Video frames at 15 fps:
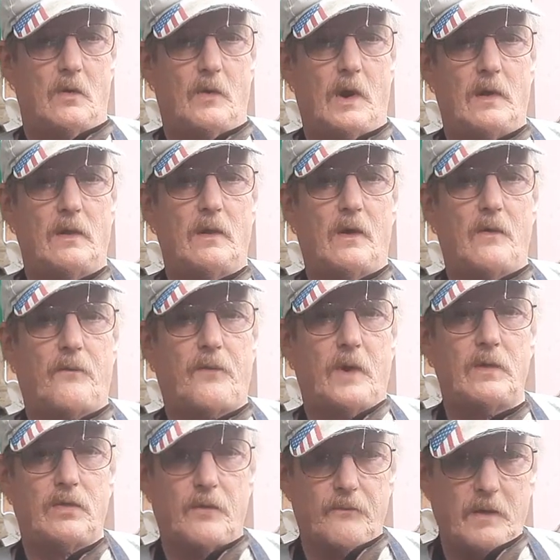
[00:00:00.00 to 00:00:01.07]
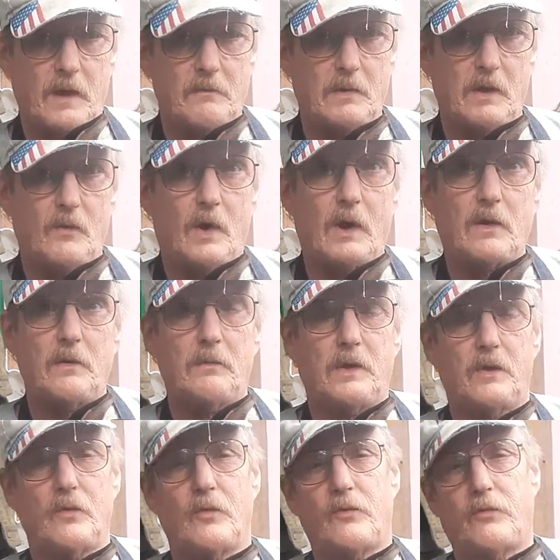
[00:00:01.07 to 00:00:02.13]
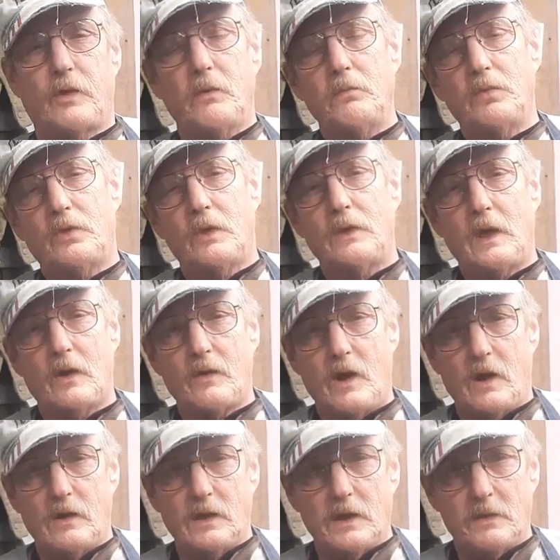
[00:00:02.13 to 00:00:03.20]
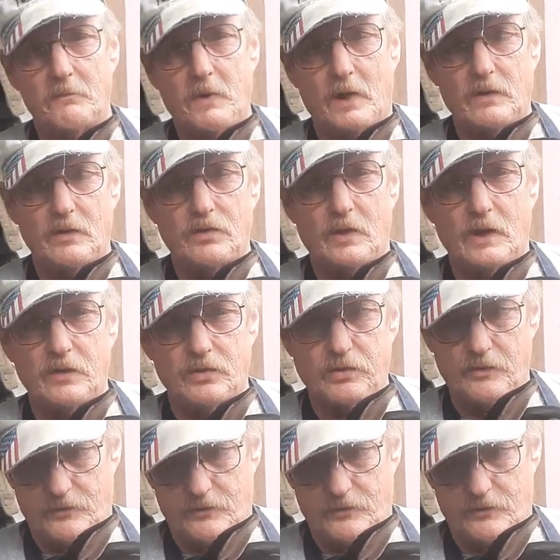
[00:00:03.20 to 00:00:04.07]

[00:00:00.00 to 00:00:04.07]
Well, hello, friends and family. Welcome to Jim's In-Town Gardening and Bella's Legacy